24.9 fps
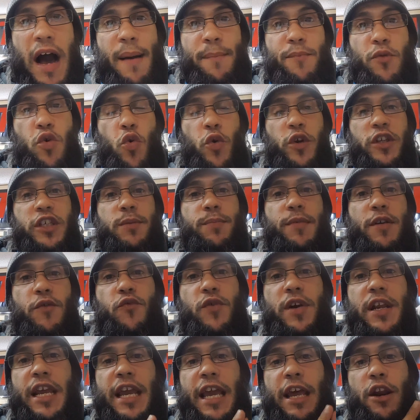I'm going to be
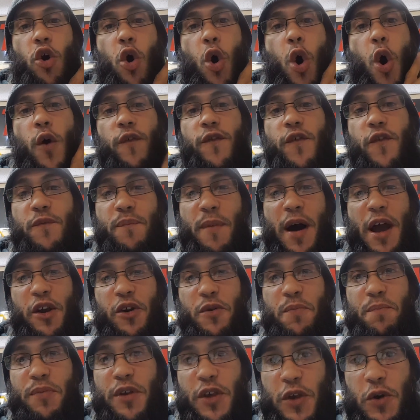reading it off of my
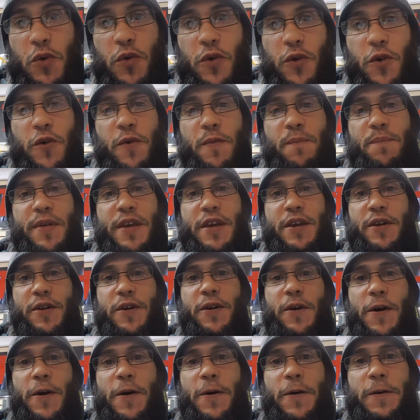computer
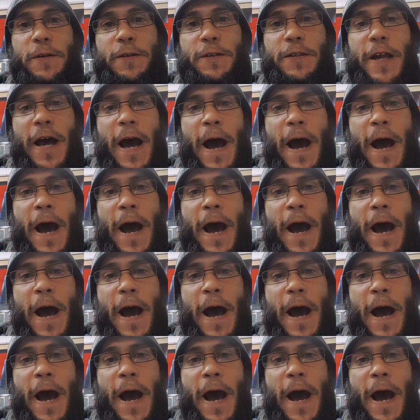because